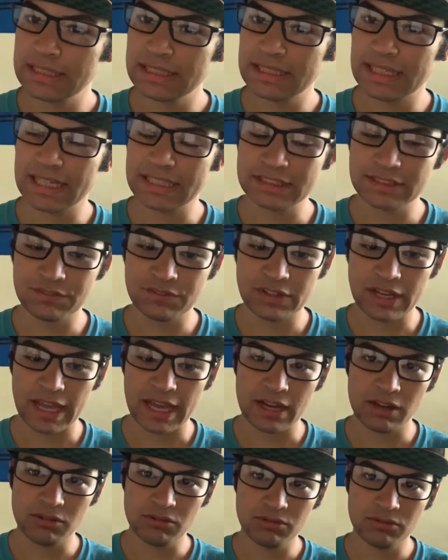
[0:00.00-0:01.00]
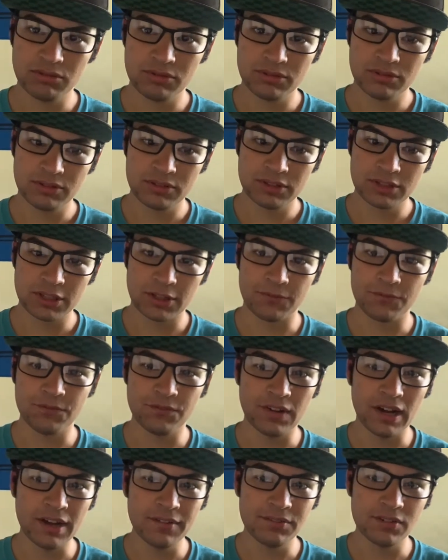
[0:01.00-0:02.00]
as of now, the
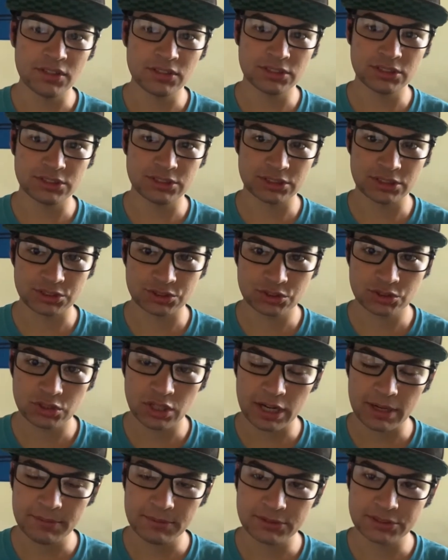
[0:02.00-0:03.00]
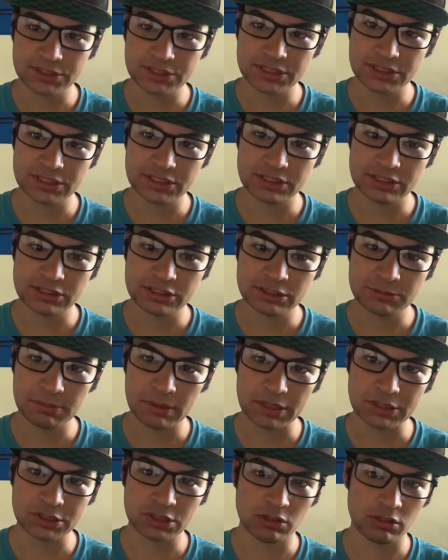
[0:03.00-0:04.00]
500 subscribers
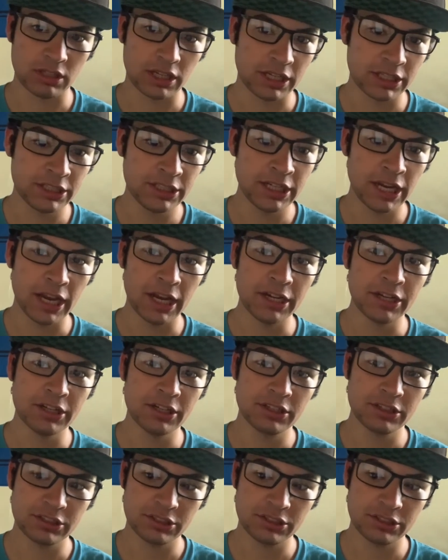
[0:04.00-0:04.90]
special again